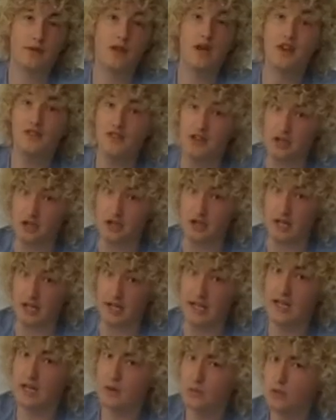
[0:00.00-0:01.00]

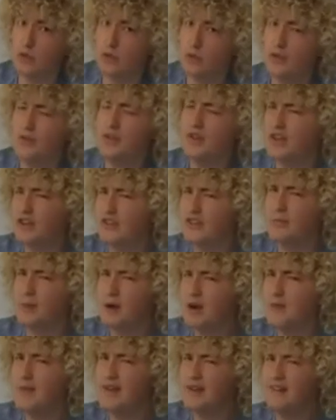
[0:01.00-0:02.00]
Additionally, it ruled that
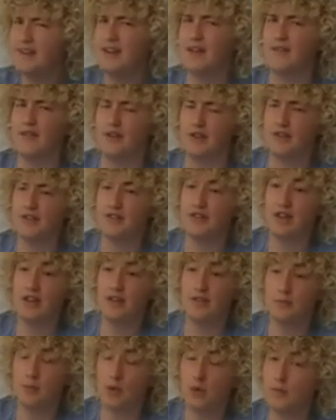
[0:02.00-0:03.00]
experimental evidence
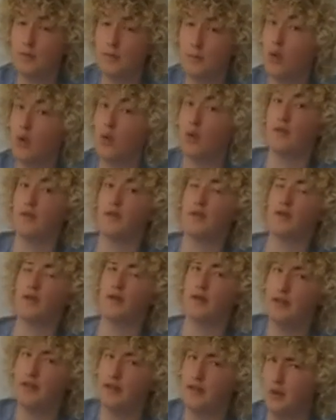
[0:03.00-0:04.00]
is more important than
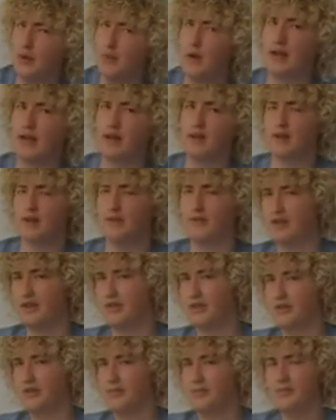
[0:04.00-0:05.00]
theoretical
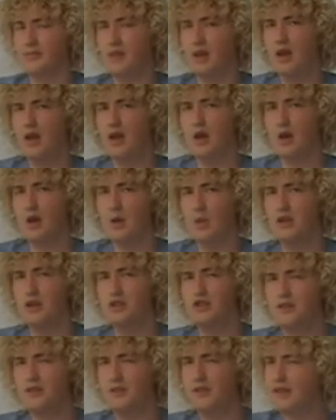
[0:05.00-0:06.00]
evidence,
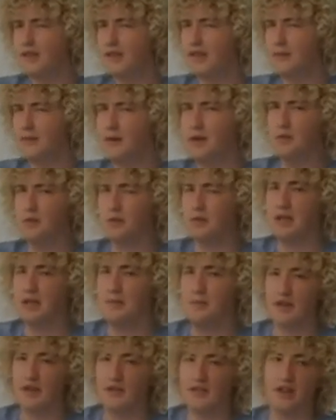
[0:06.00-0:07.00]
which, if you think about it, really
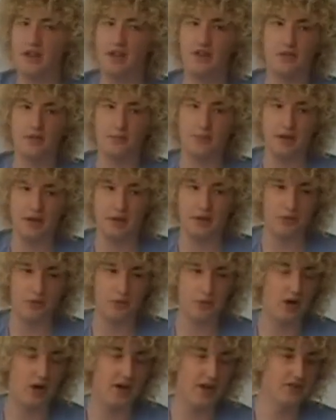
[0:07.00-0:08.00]
makes sense, because
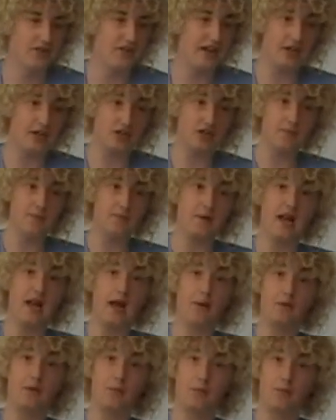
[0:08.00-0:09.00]
one is actually being able to